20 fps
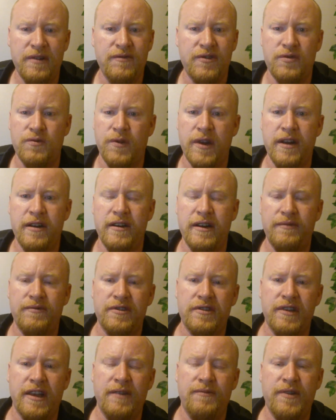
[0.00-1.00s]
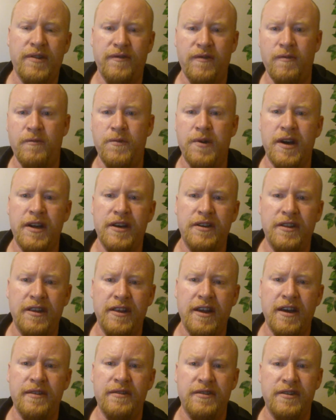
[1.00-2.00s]
It was weird. It was like went from one to
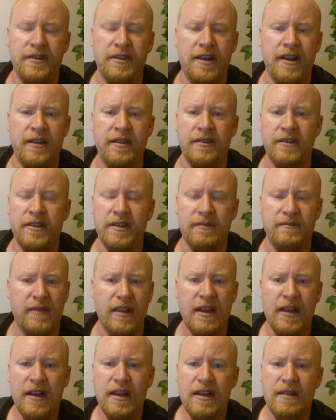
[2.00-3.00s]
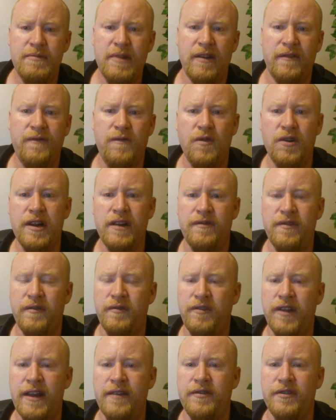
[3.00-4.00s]
the other to about 4 different
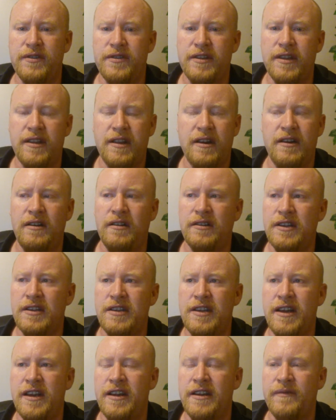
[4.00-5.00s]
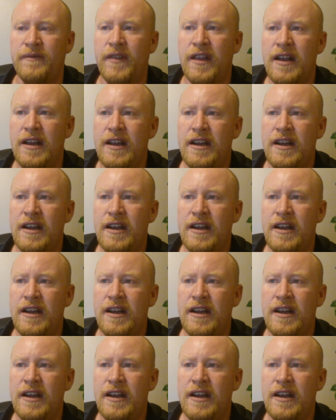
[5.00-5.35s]
flavors. That all just kind of.